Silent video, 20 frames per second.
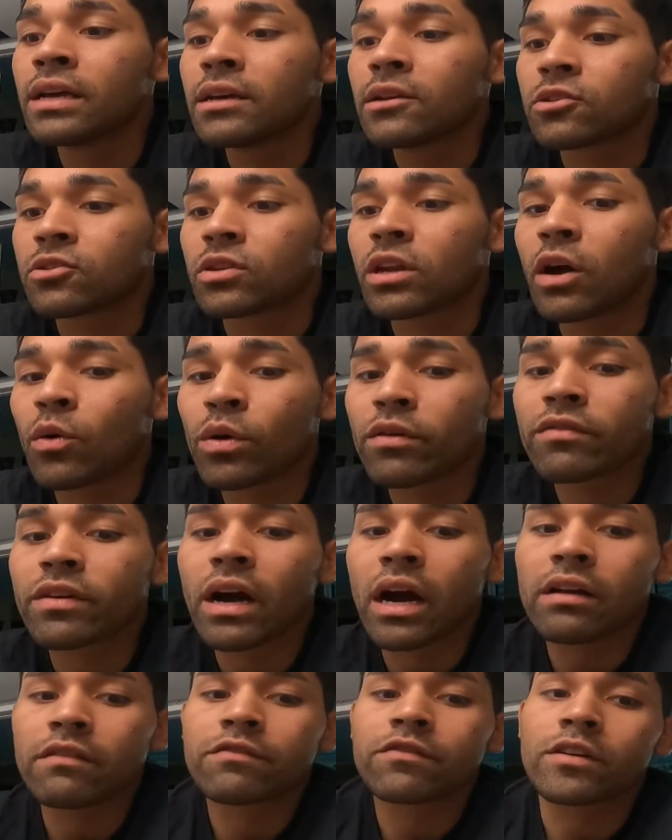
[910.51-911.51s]
So now we've
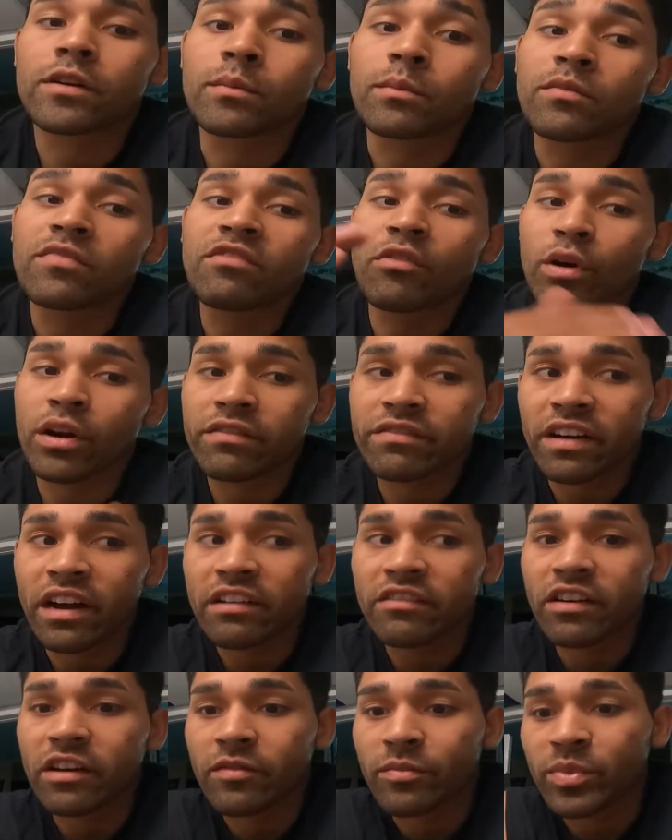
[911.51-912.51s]
gone from
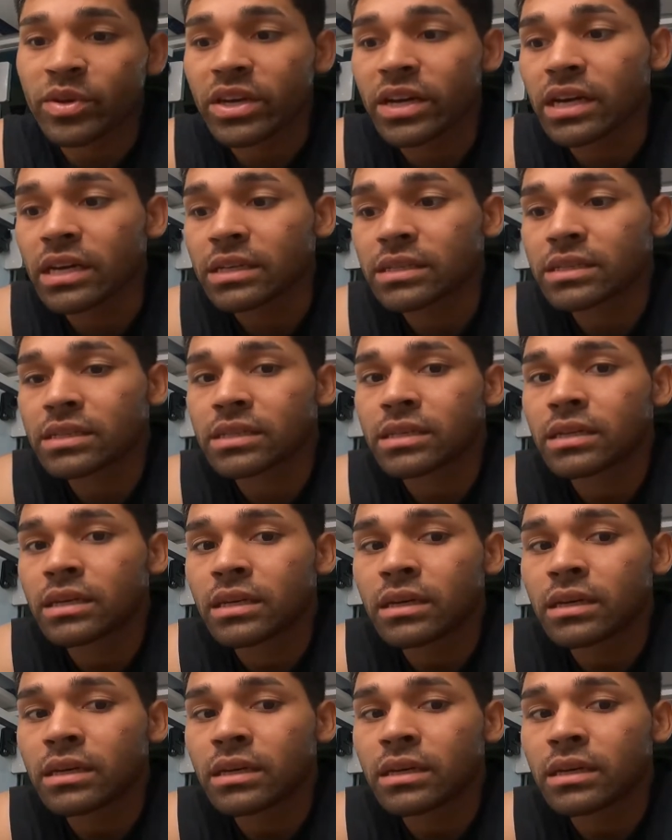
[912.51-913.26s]
45 FPS